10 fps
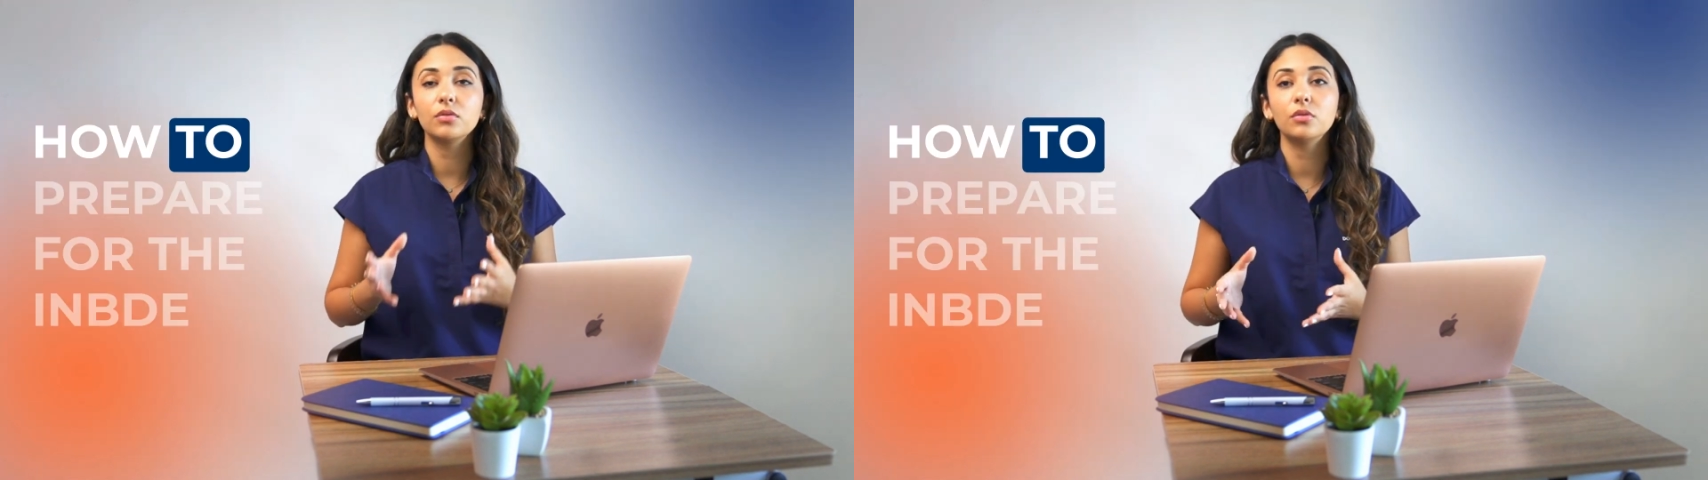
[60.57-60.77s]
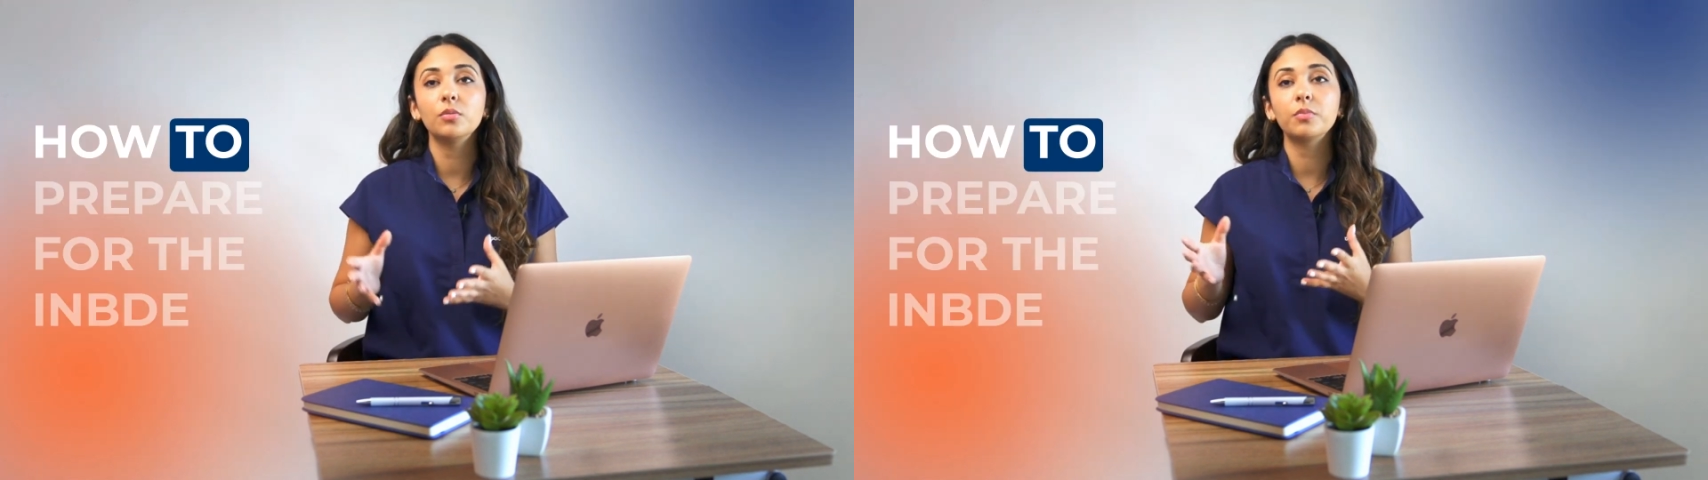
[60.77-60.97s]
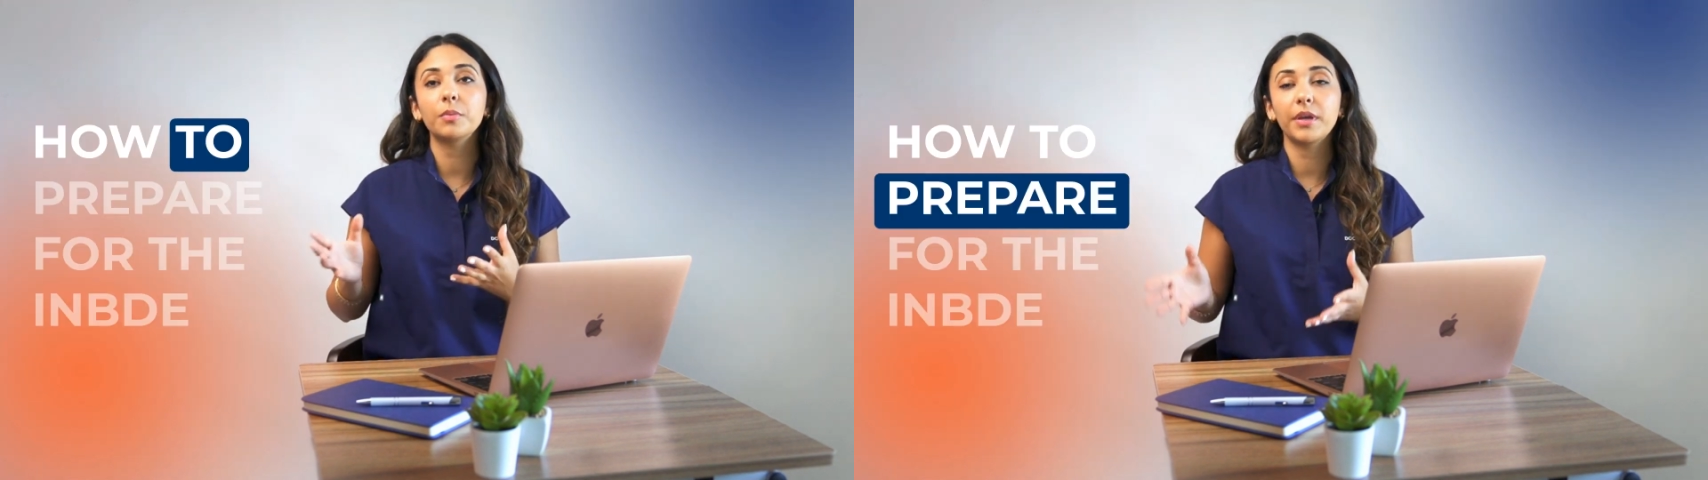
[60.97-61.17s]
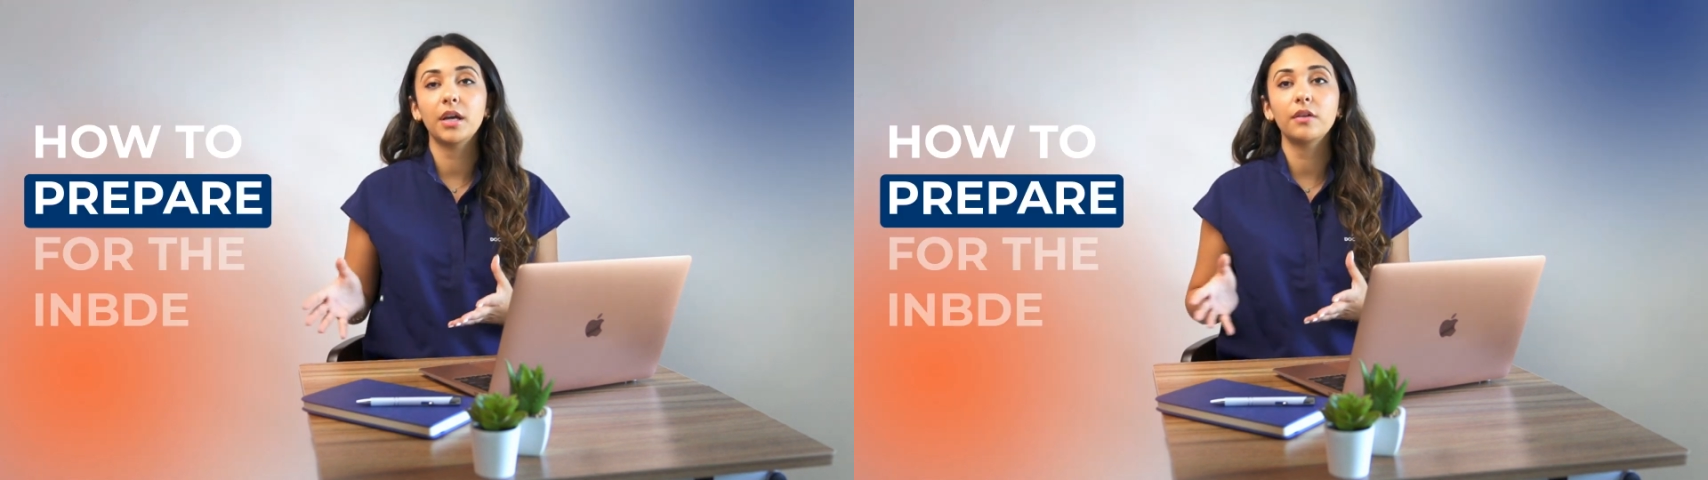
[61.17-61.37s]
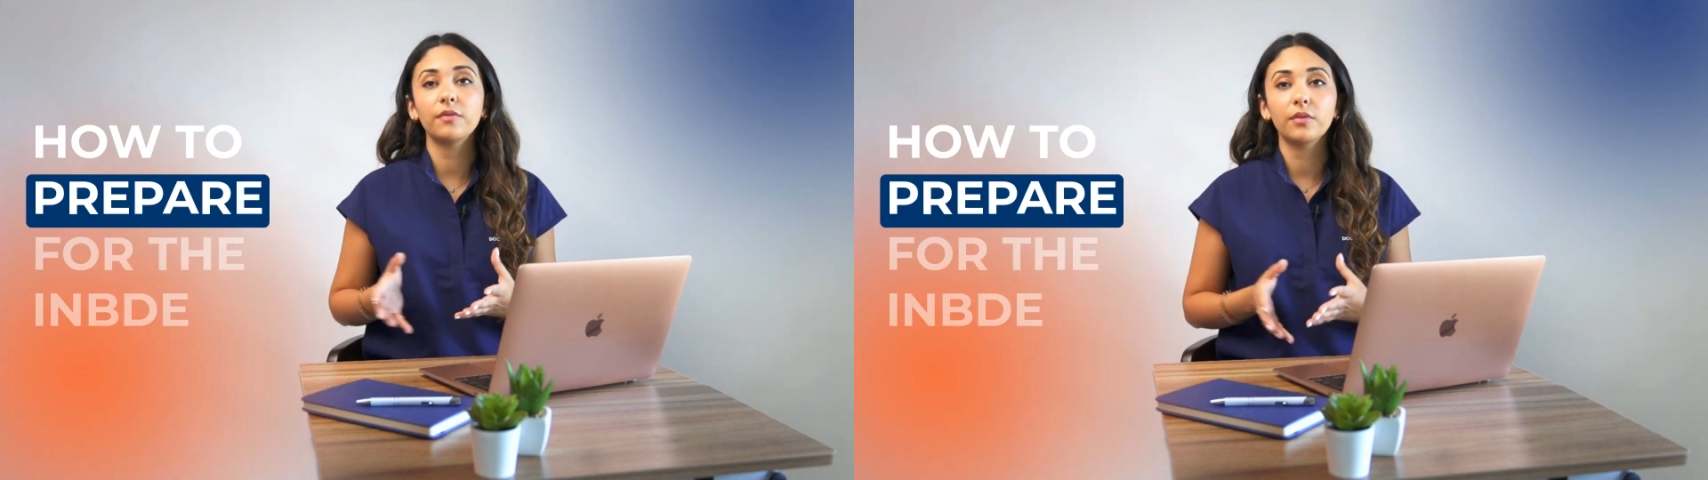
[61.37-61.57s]
to
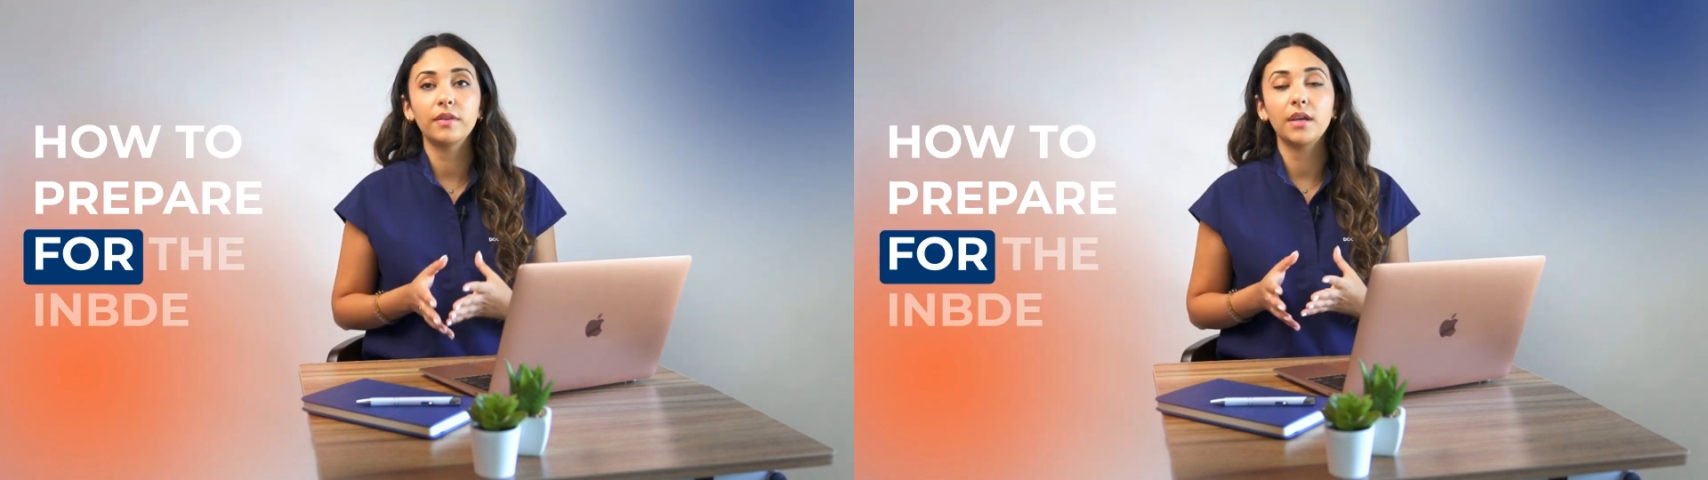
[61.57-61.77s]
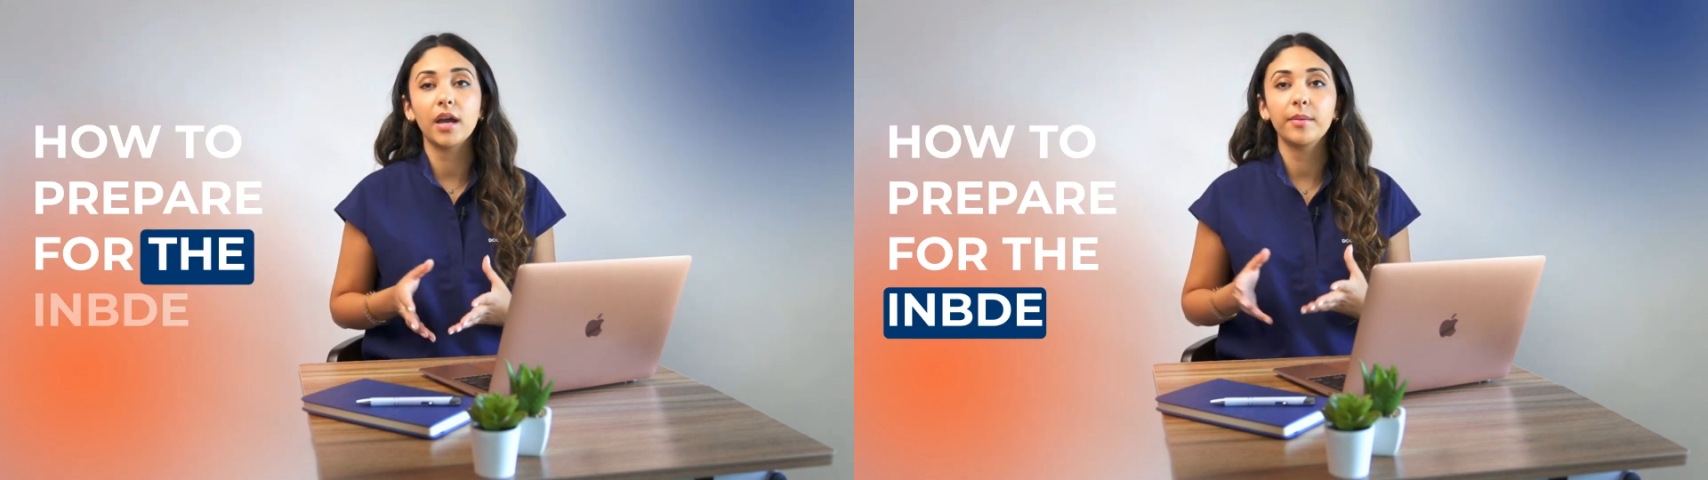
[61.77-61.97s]
prepare for the